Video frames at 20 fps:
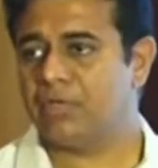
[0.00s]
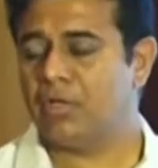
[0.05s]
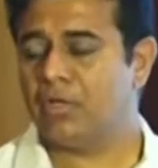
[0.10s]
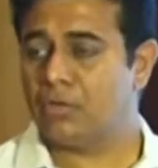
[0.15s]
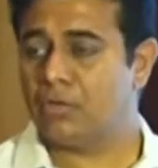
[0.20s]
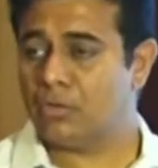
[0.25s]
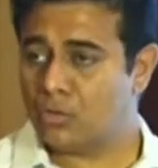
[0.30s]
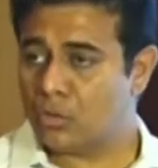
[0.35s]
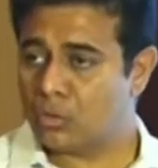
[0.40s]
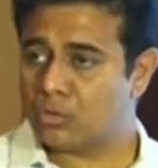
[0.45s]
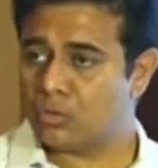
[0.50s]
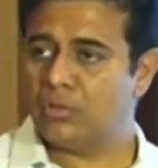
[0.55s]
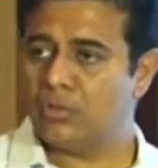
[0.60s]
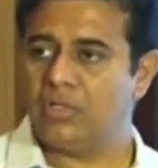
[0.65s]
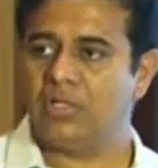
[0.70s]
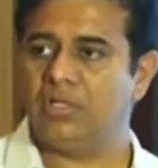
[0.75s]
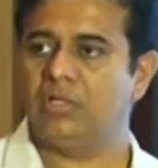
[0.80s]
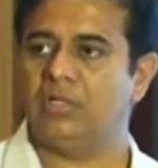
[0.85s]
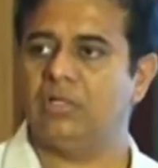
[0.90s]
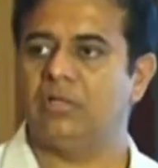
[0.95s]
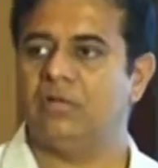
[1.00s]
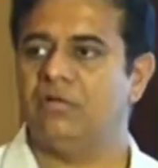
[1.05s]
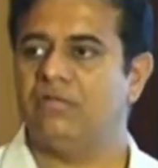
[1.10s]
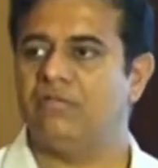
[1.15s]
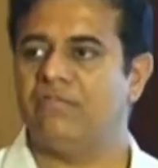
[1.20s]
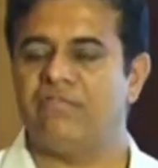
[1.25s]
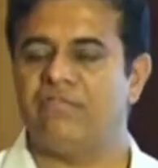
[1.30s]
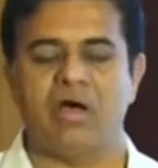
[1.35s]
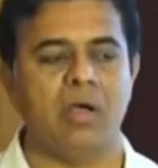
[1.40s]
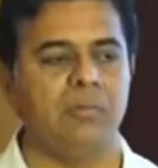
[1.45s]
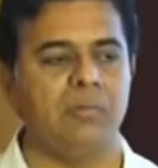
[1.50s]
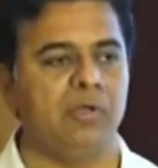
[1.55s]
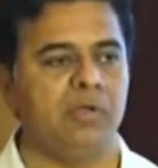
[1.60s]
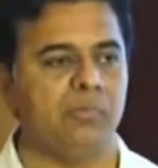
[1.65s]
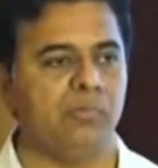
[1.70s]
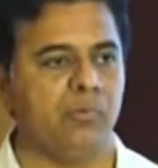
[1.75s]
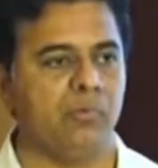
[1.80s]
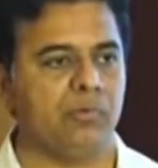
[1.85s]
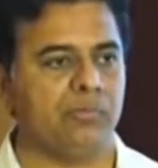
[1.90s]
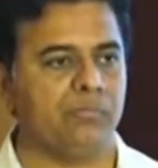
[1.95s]
Not only farm
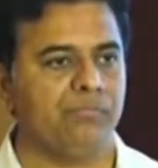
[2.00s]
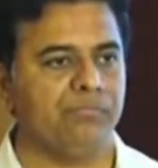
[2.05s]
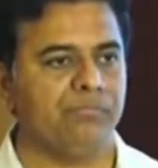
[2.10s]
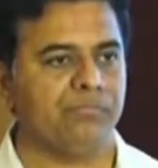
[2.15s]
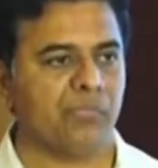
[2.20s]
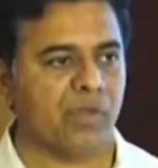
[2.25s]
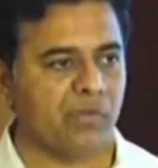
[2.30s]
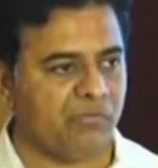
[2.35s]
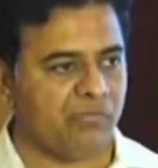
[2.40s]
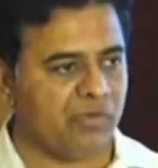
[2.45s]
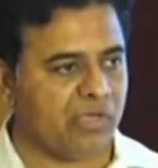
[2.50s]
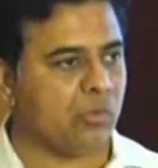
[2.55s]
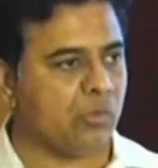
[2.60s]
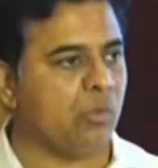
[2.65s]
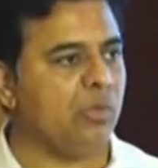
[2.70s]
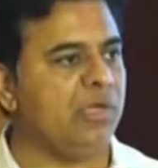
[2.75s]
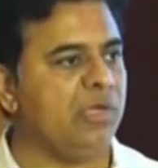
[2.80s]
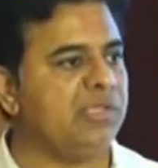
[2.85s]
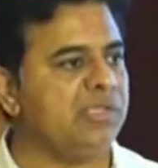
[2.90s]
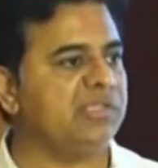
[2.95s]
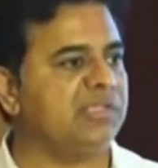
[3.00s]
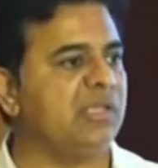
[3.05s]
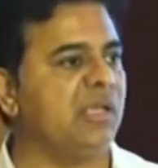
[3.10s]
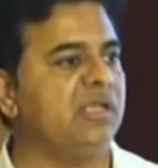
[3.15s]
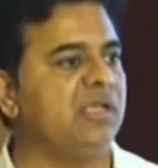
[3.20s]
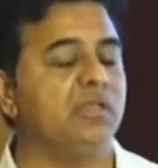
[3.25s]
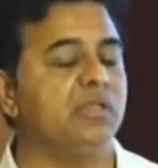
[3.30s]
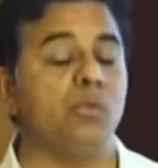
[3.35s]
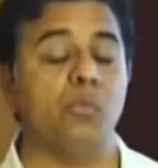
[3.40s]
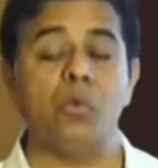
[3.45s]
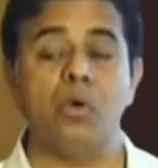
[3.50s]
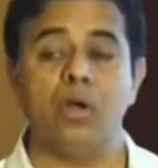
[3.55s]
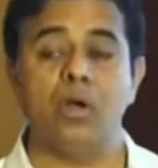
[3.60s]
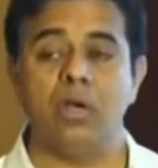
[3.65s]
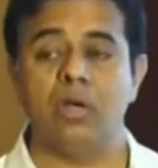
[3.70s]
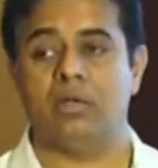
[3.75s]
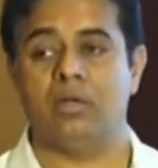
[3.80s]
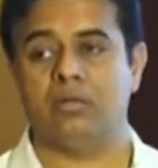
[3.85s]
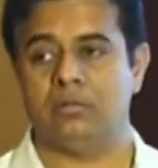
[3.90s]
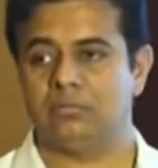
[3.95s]
input, we are the only state in the
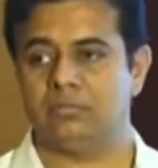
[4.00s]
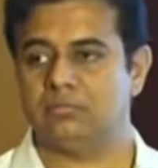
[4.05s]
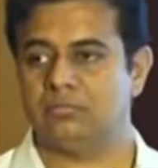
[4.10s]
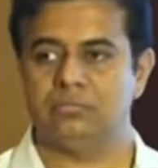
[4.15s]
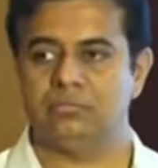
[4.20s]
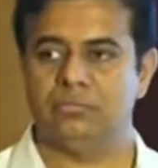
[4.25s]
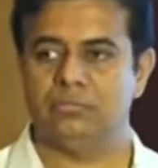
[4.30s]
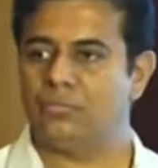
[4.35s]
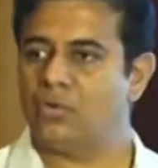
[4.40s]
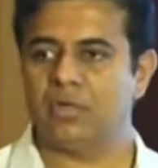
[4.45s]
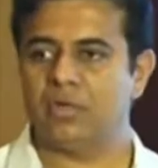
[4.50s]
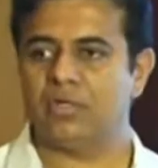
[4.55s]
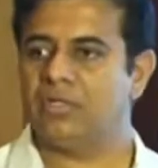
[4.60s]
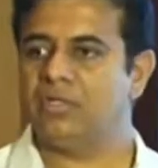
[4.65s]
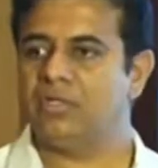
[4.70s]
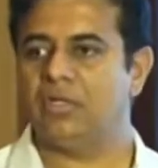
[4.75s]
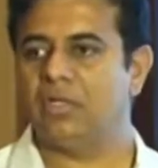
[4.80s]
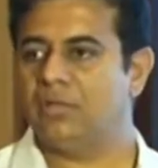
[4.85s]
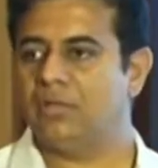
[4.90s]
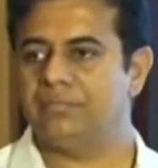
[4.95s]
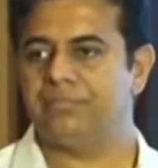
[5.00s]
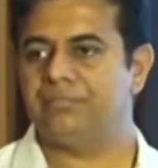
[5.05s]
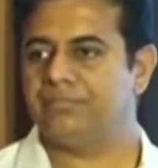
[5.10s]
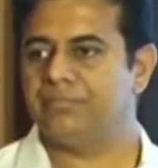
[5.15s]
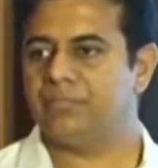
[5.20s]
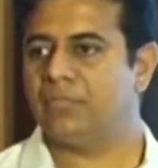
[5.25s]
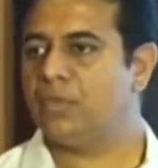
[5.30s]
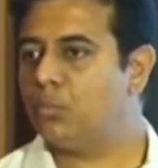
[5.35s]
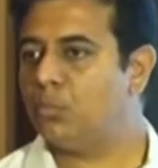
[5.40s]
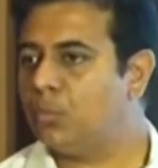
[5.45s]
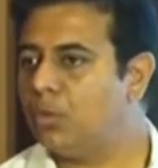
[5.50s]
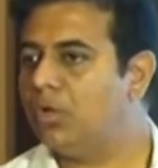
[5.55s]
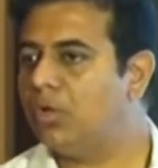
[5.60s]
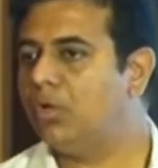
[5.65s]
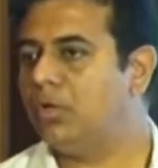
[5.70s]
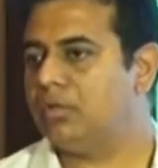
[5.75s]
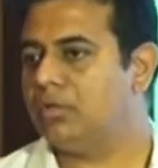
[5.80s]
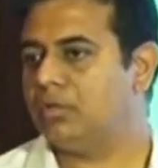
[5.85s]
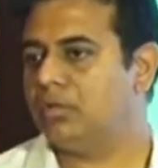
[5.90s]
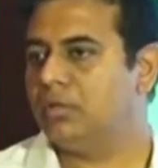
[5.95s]
world, not India, in the
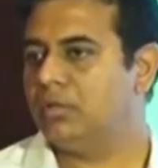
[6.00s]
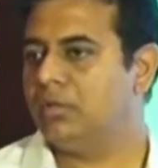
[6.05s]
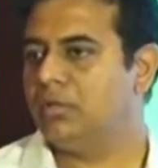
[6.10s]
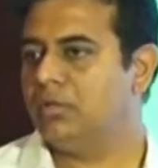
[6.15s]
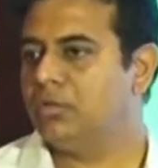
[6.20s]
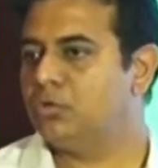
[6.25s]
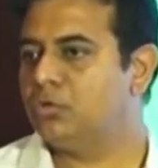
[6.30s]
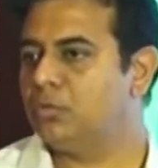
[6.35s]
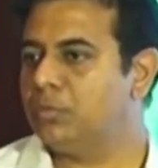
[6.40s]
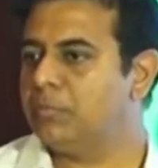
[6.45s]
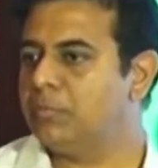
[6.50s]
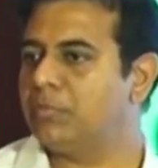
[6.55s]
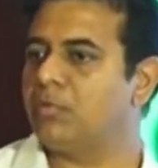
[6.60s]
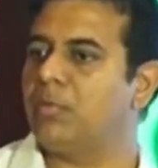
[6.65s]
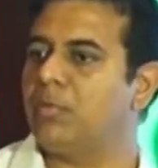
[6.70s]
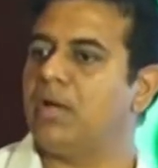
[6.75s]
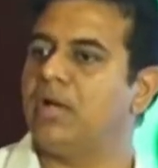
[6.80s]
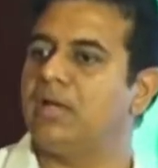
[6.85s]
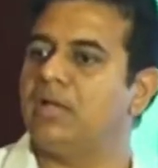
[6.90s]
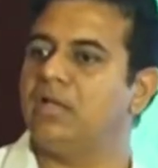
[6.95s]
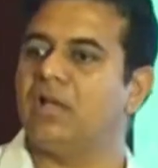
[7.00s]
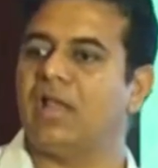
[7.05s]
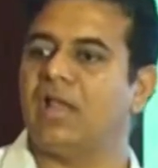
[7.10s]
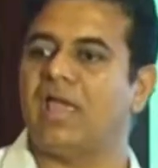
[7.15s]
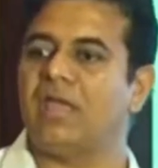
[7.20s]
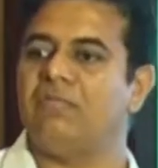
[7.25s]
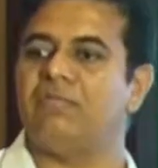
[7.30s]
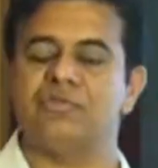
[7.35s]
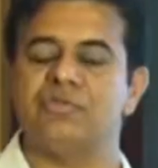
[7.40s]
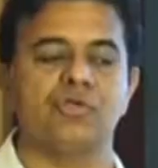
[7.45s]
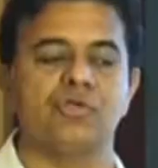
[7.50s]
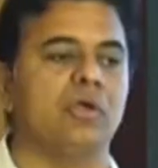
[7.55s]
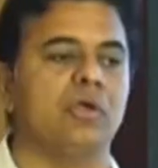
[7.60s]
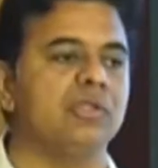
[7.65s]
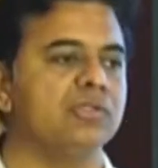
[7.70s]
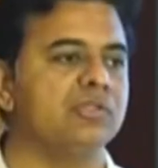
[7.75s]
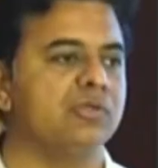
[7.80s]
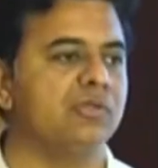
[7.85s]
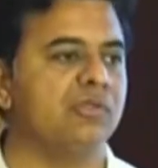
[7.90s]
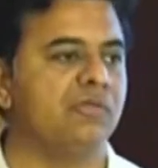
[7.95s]
world, to be providing a life
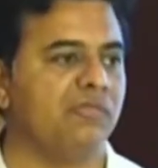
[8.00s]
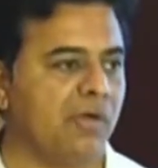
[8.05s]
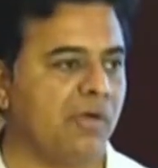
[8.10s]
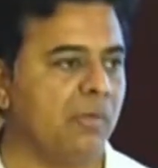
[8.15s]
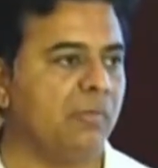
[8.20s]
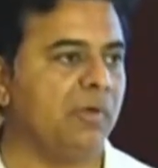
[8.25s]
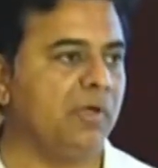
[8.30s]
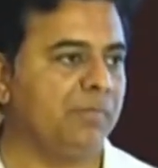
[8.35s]
insurance to the farmer.